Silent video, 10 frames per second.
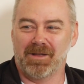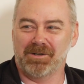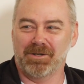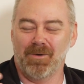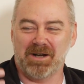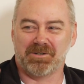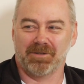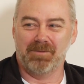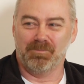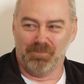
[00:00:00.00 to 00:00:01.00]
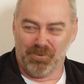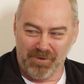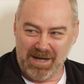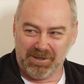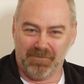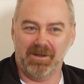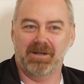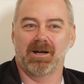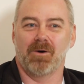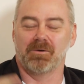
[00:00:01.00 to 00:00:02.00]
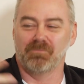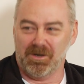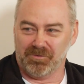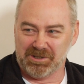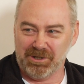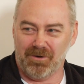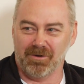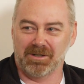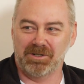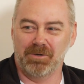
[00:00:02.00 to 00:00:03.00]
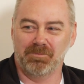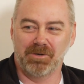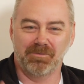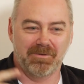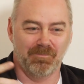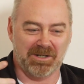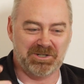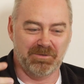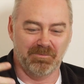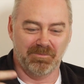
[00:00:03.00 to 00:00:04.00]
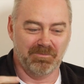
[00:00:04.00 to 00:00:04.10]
that you actually created the video and wrote the song. And you once.